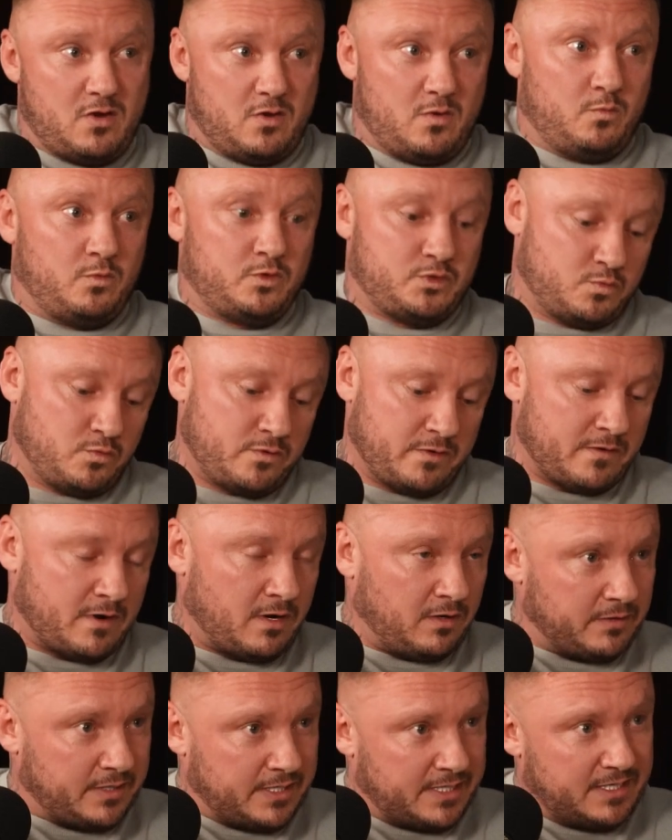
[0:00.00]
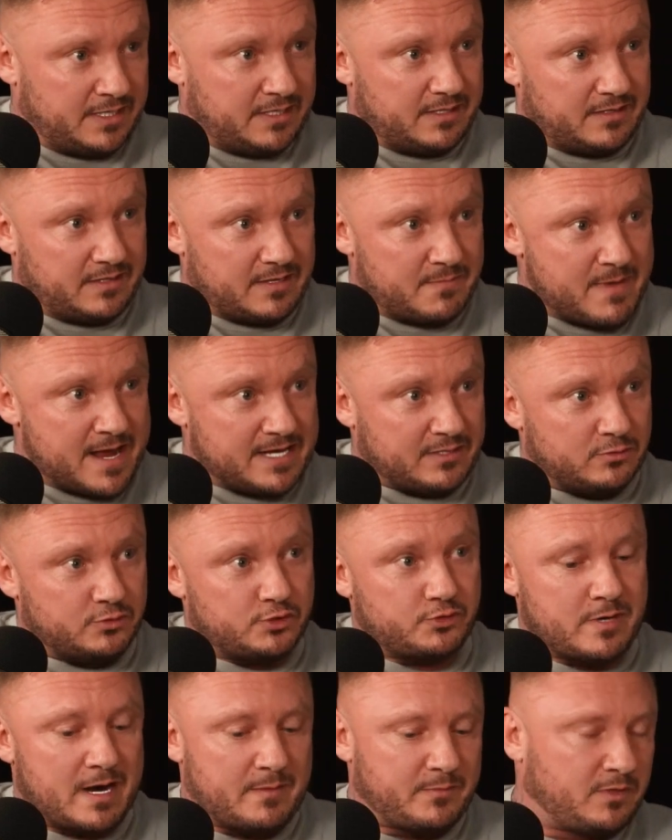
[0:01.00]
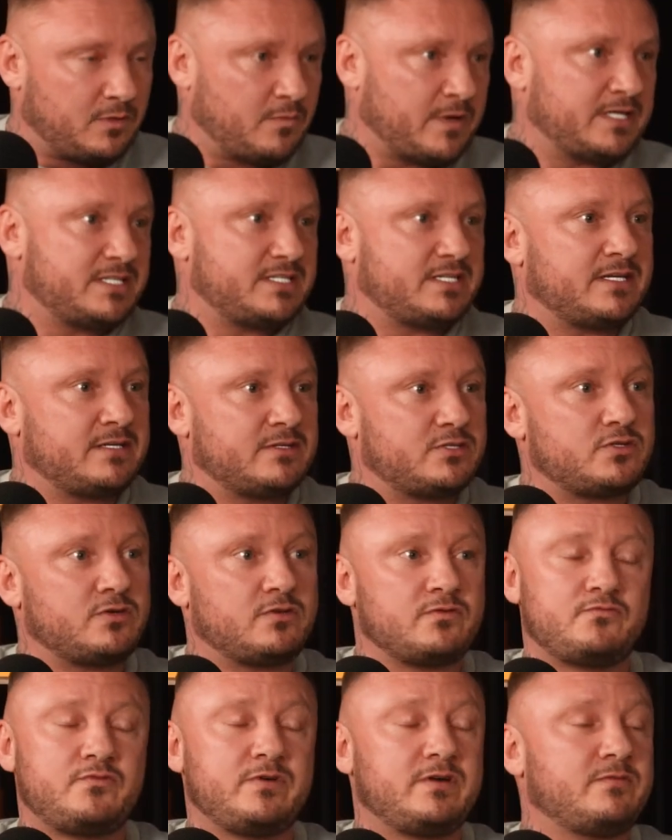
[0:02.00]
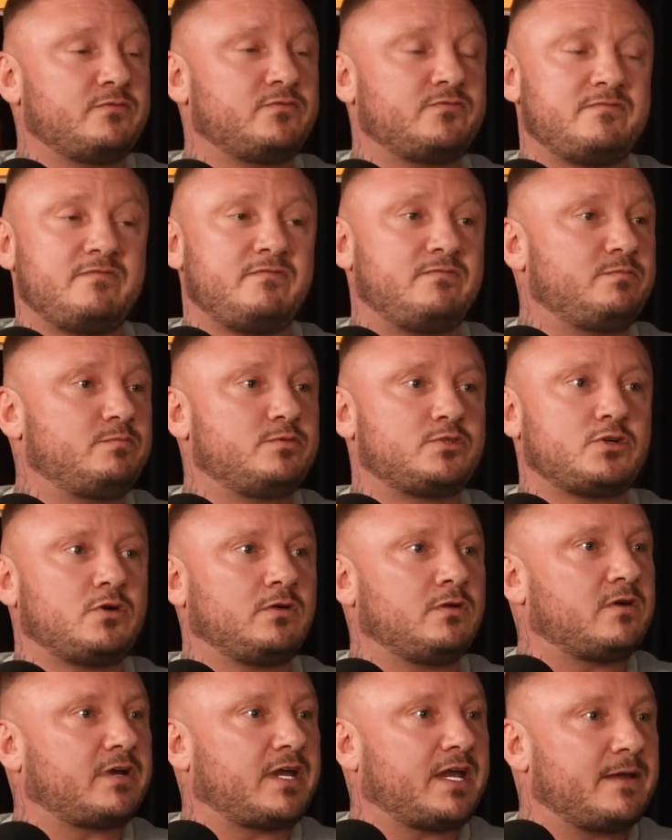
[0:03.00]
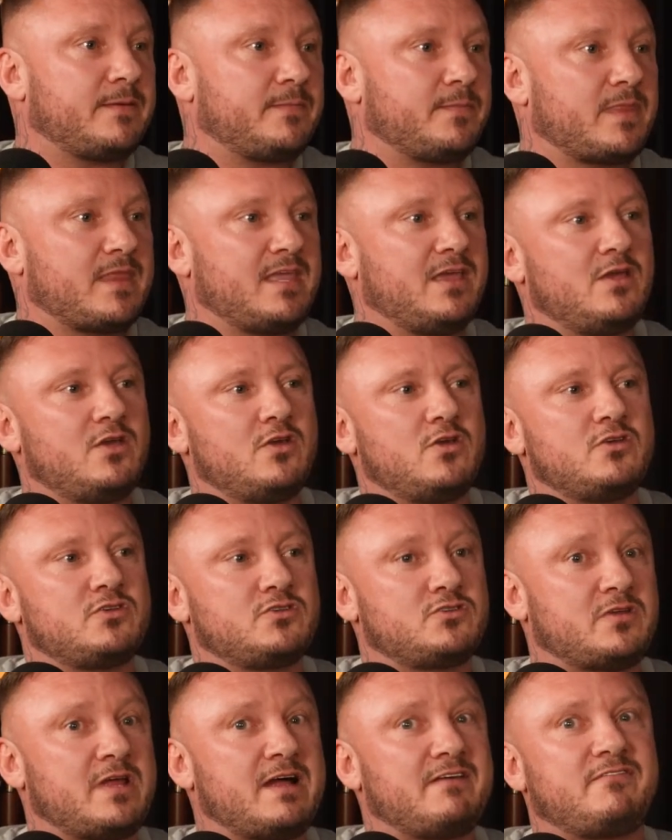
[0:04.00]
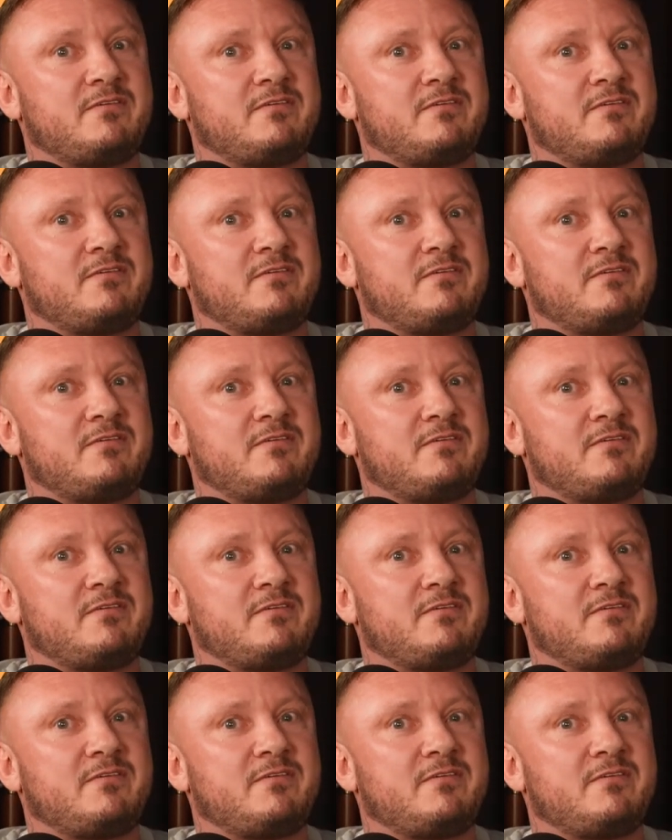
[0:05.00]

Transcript: was where all the metal shrapnel went in, so lucky. So that for